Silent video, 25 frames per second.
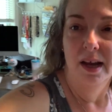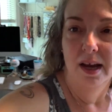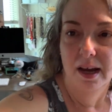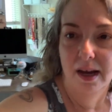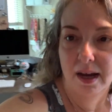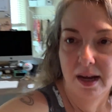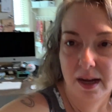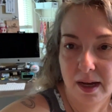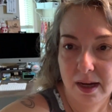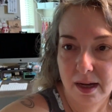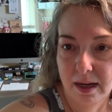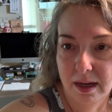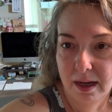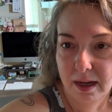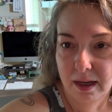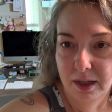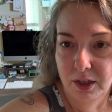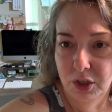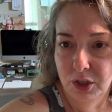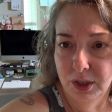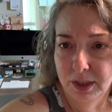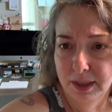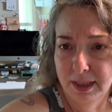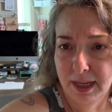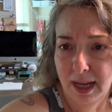uh, I
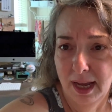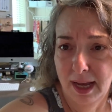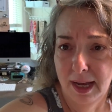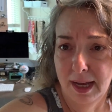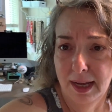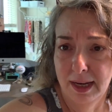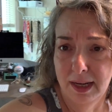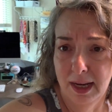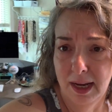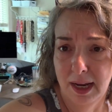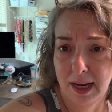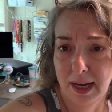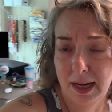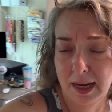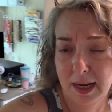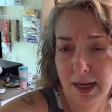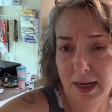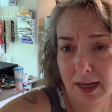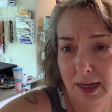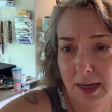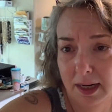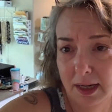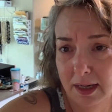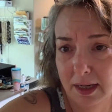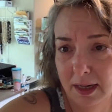just had
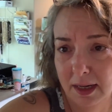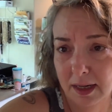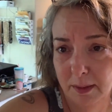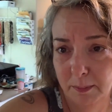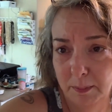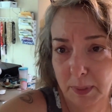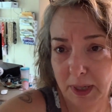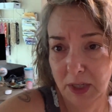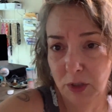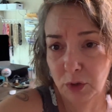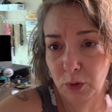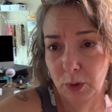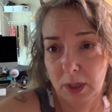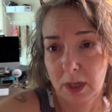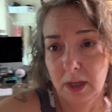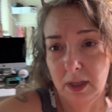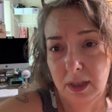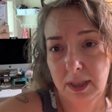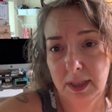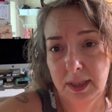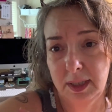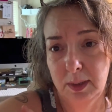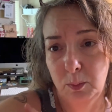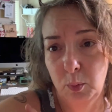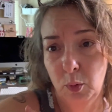a Patreon
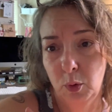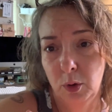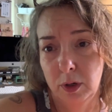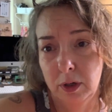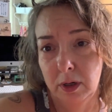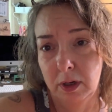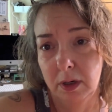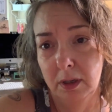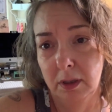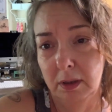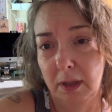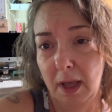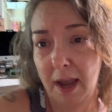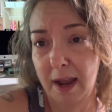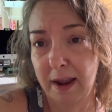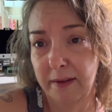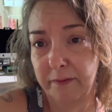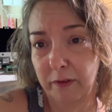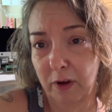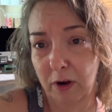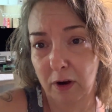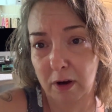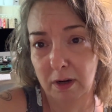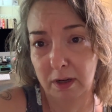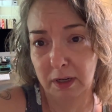and supporter live
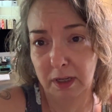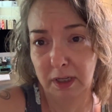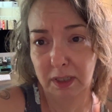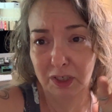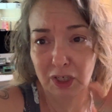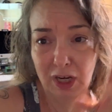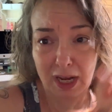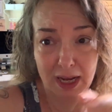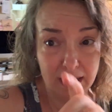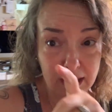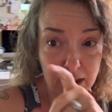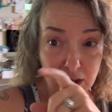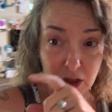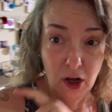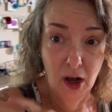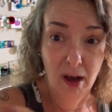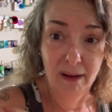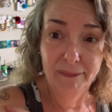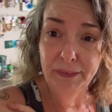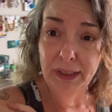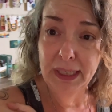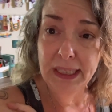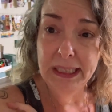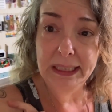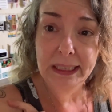arty chat and
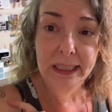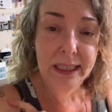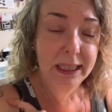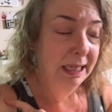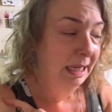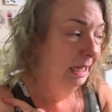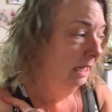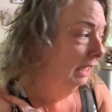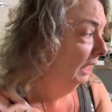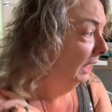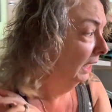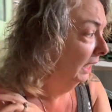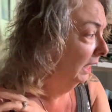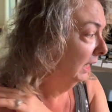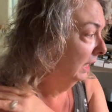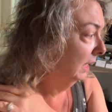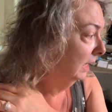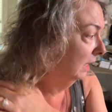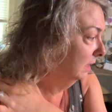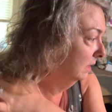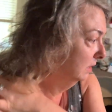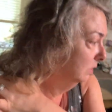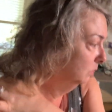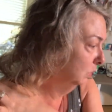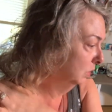coffee,
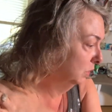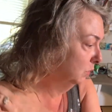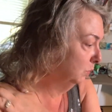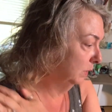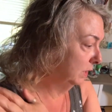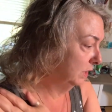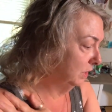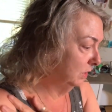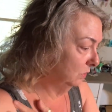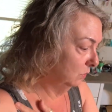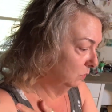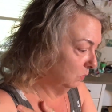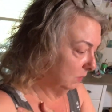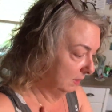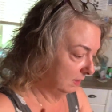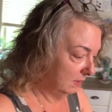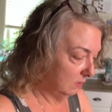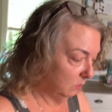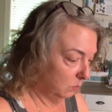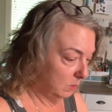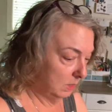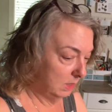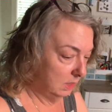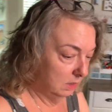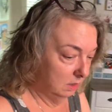and which we do once a
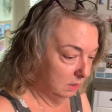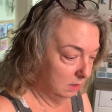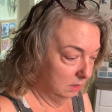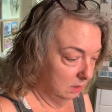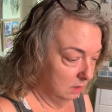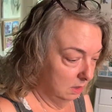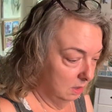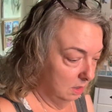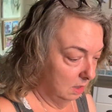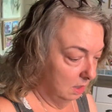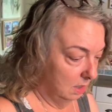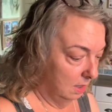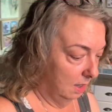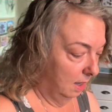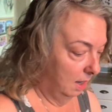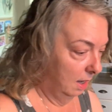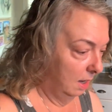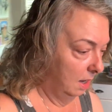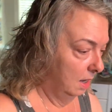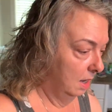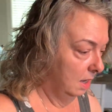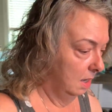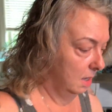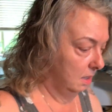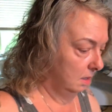week.
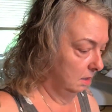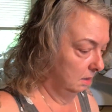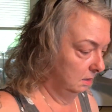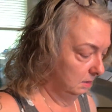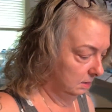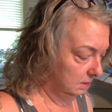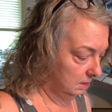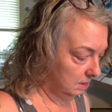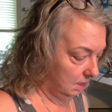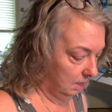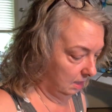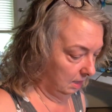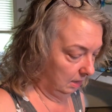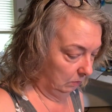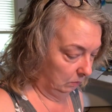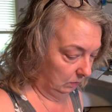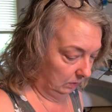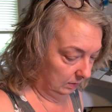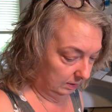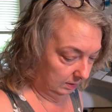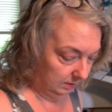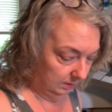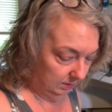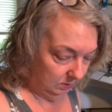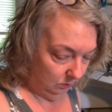And I
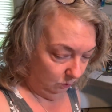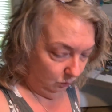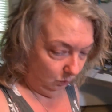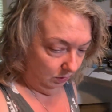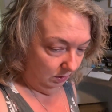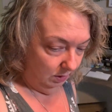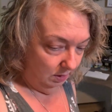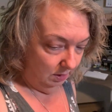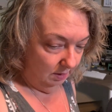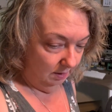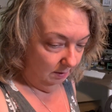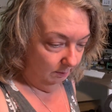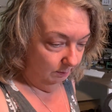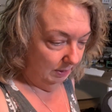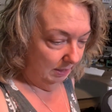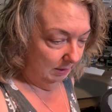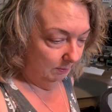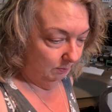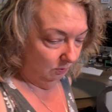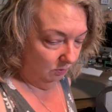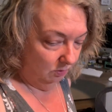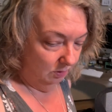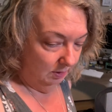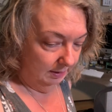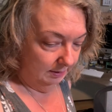was working on
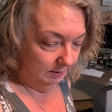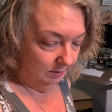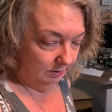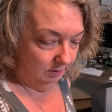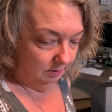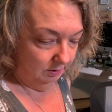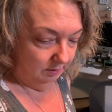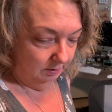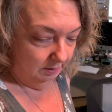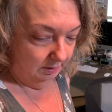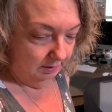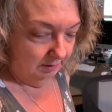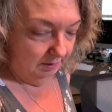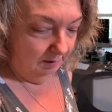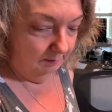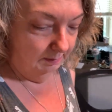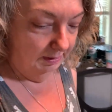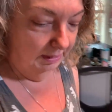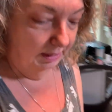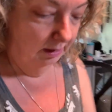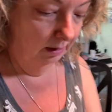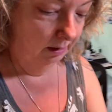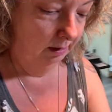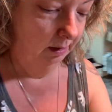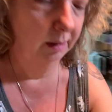paper clusters. I
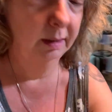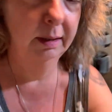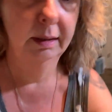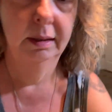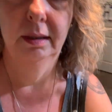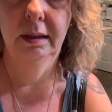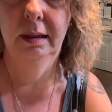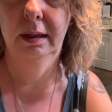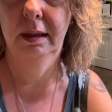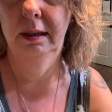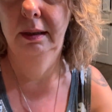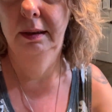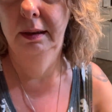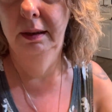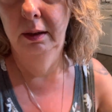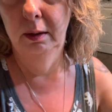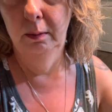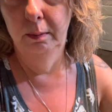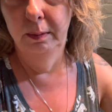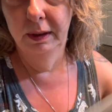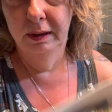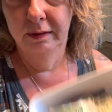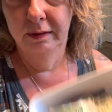made a little bit